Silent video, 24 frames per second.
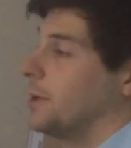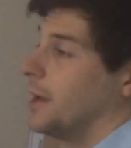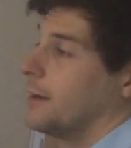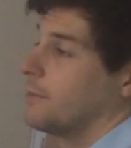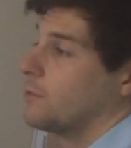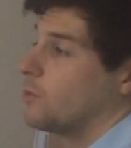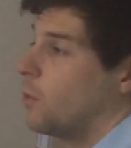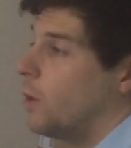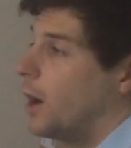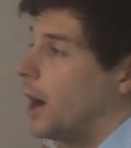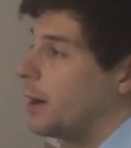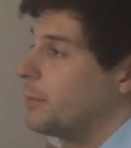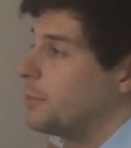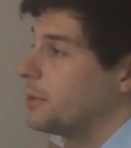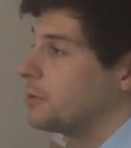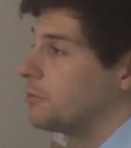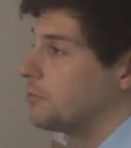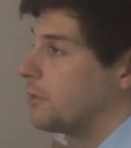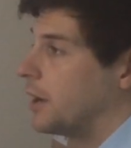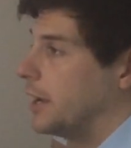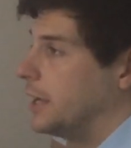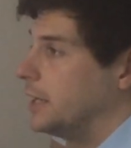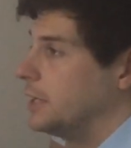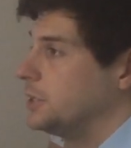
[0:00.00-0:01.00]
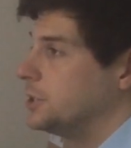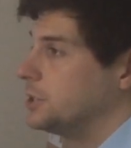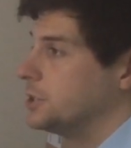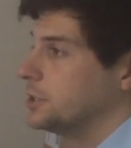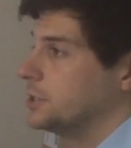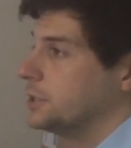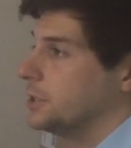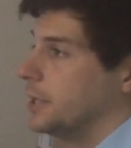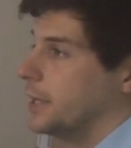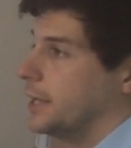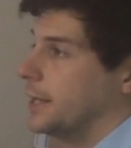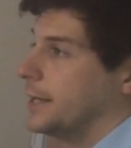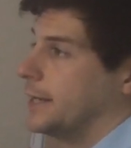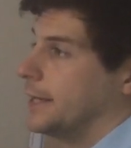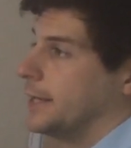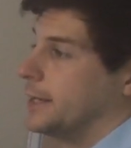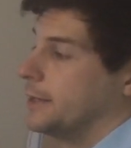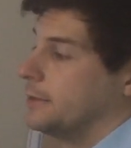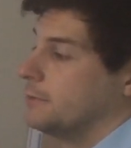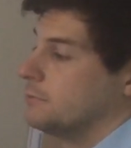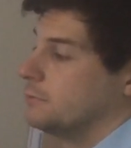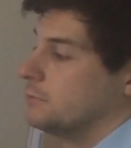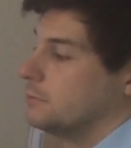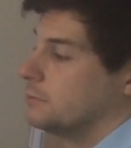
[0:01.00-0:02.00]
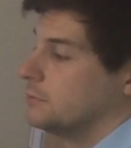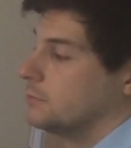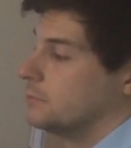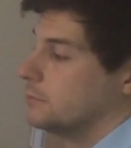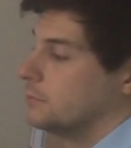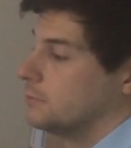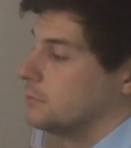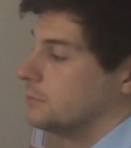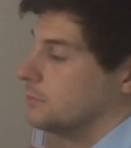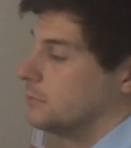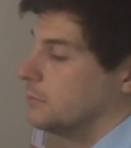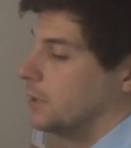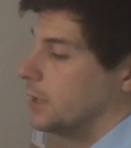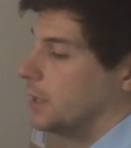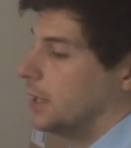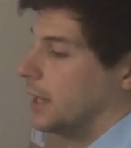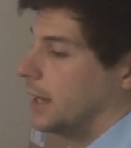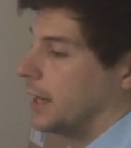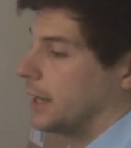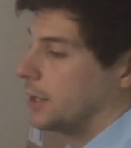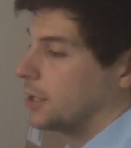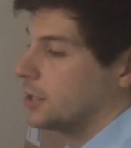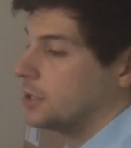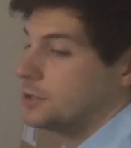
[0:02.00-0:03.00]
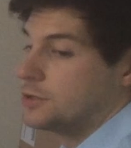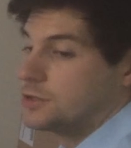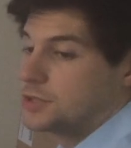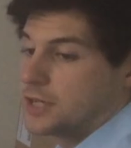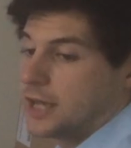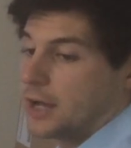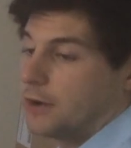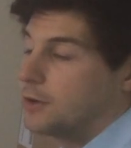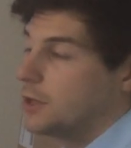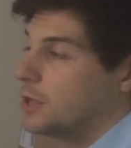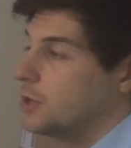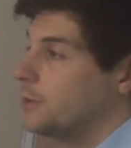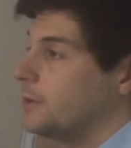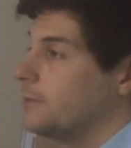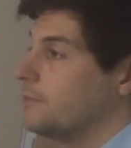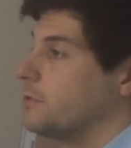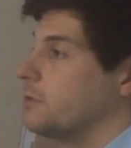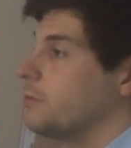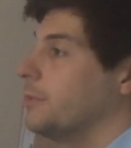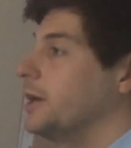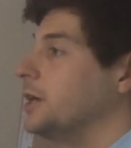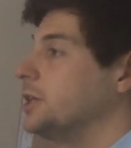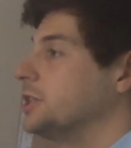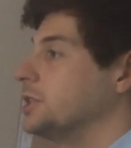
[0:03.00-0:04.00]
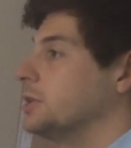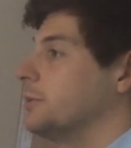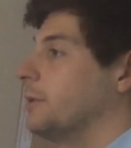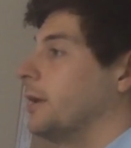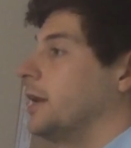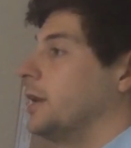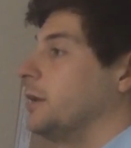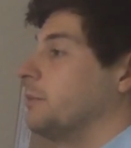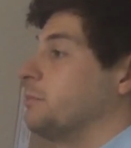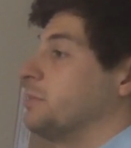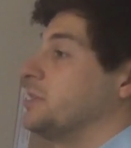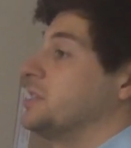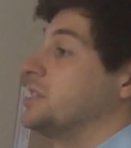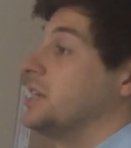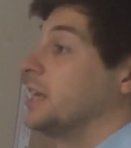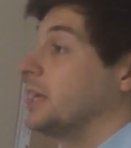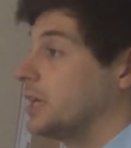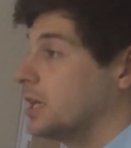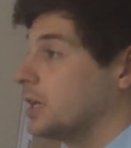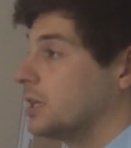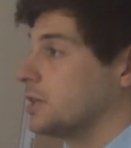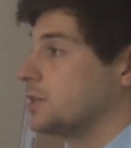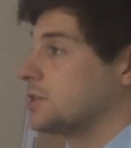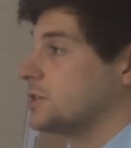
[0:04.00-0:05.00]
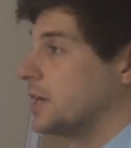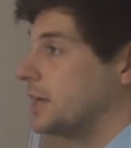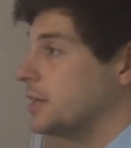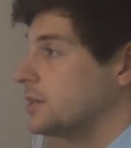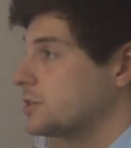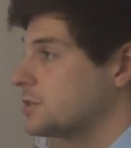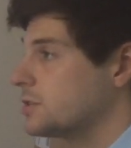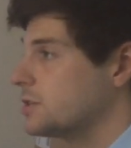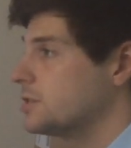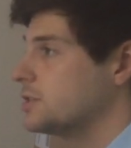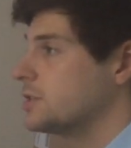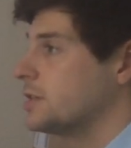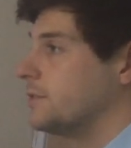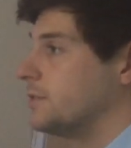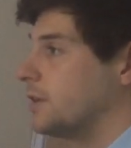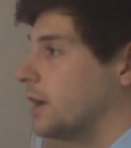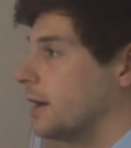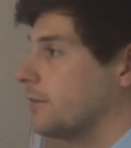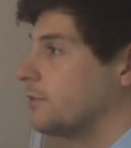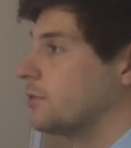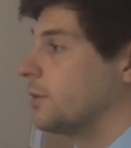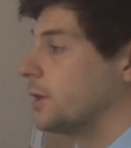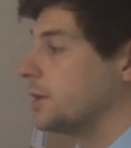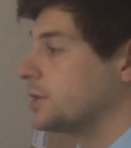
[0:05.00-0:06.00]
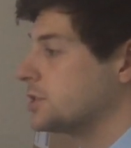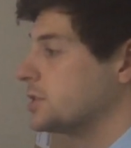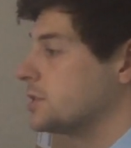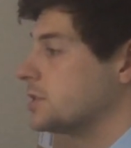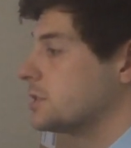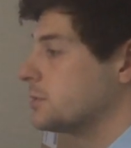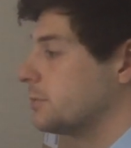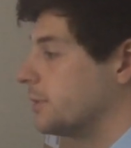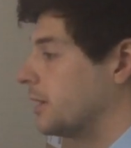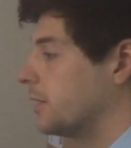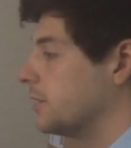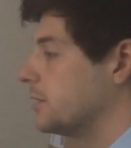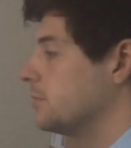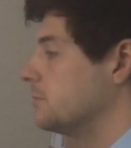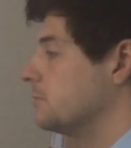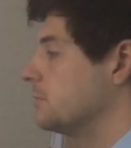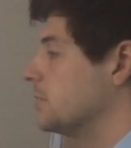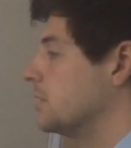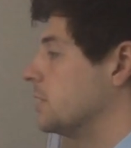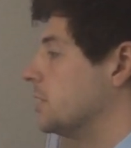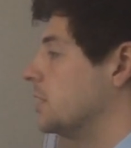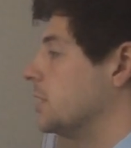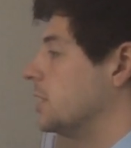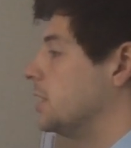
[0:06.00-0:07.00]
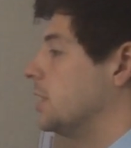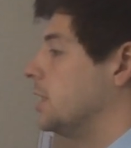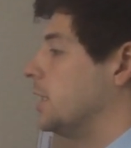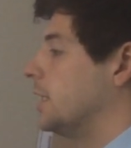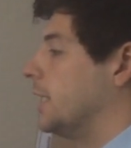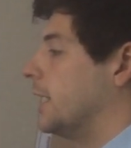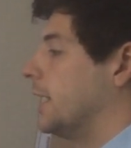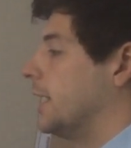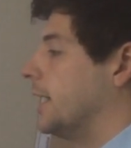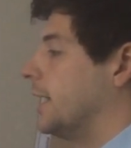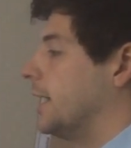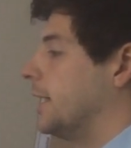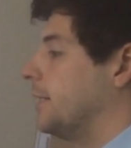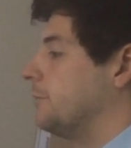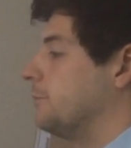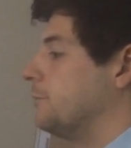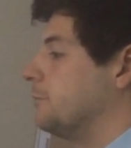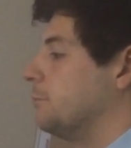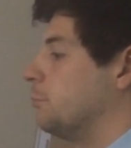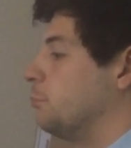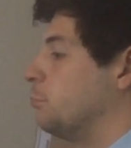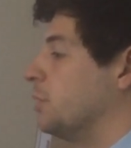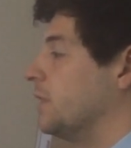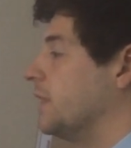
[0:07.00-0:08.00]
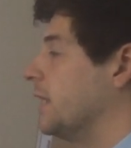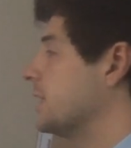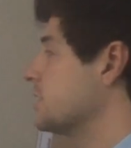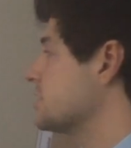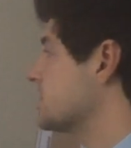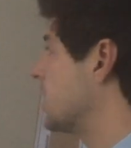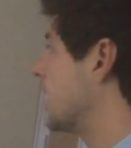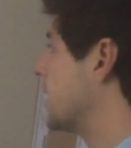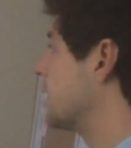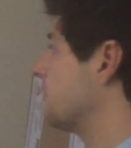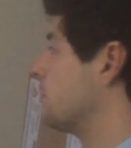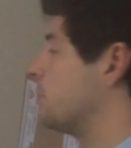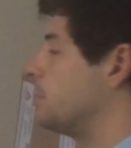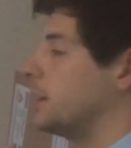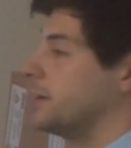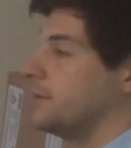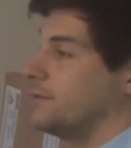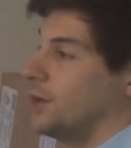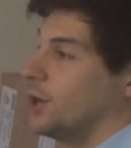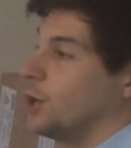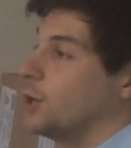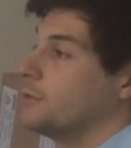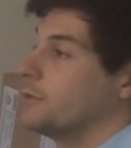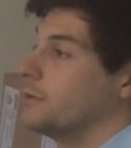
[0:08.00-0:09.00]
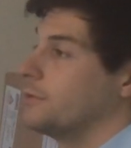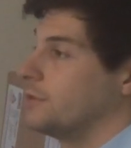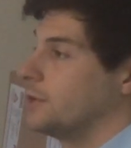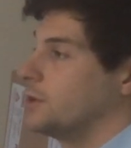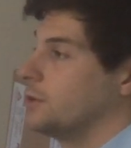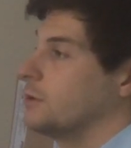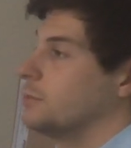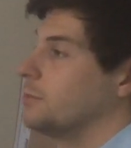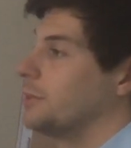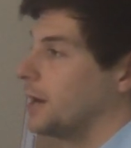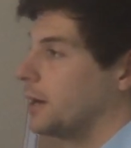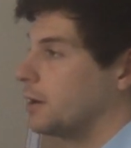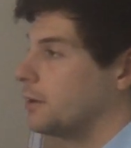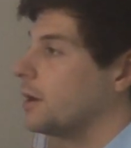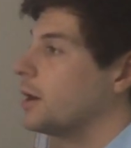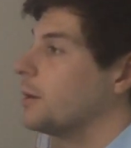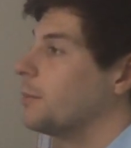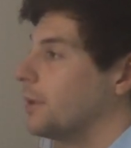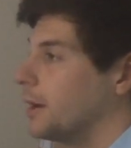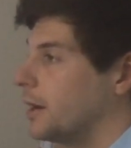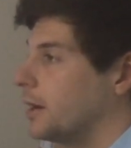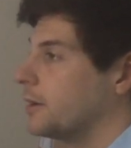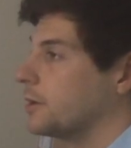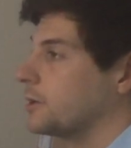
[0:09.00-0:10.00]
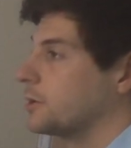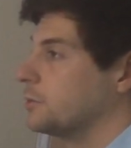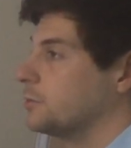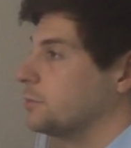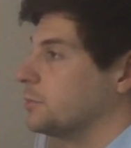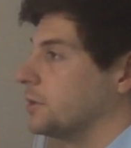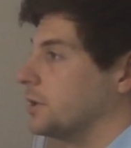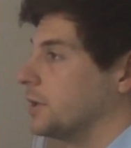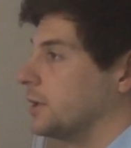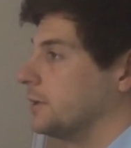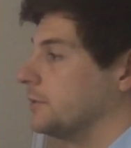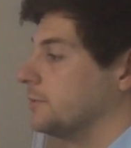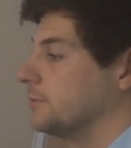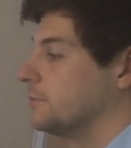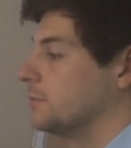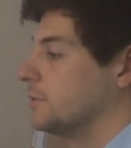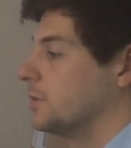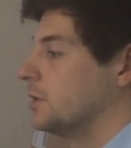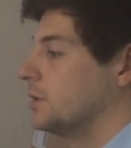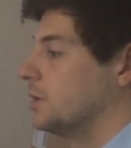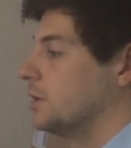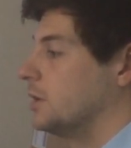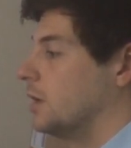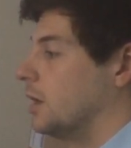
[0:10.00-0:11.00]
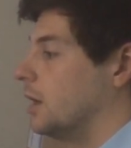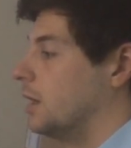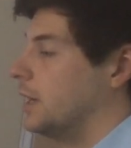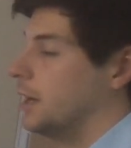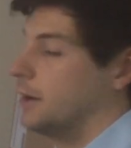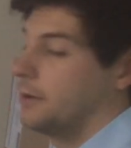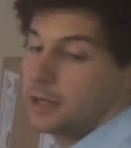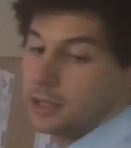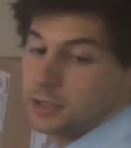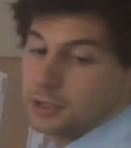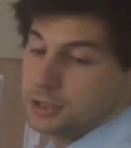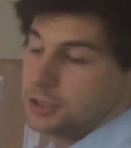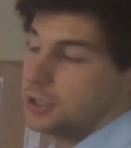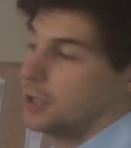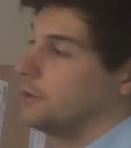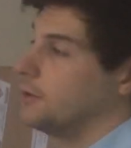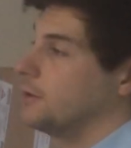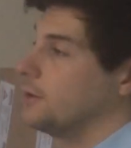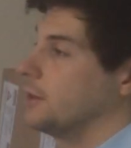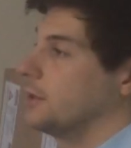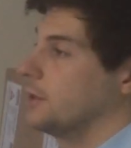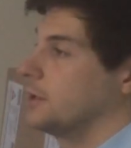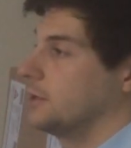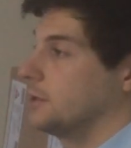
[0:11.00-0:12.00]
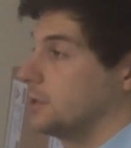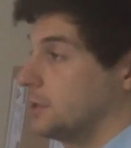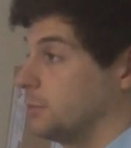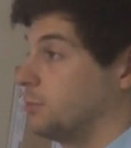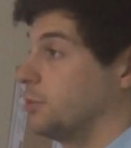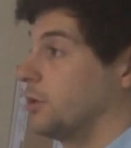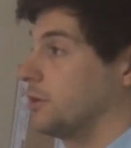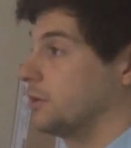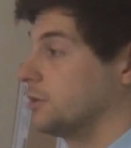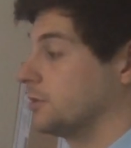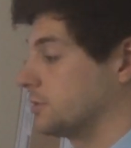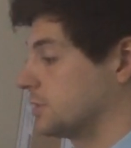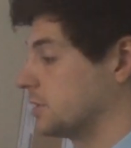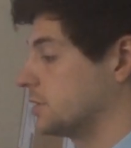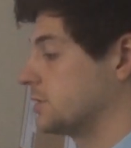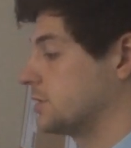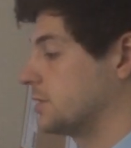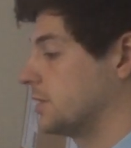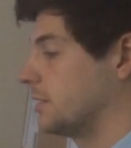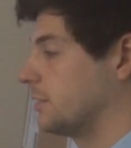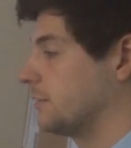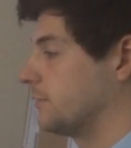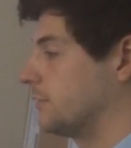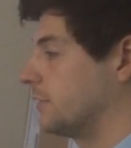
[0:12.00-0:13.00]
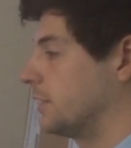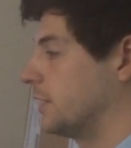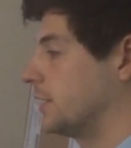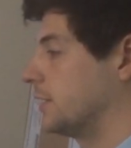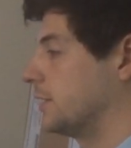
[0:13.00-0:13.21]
We have quite a big range. I can tell you information about any particular sensors if you have questions about them. But that's kind of a bit of an overview about our company. And now I can show you the products itself.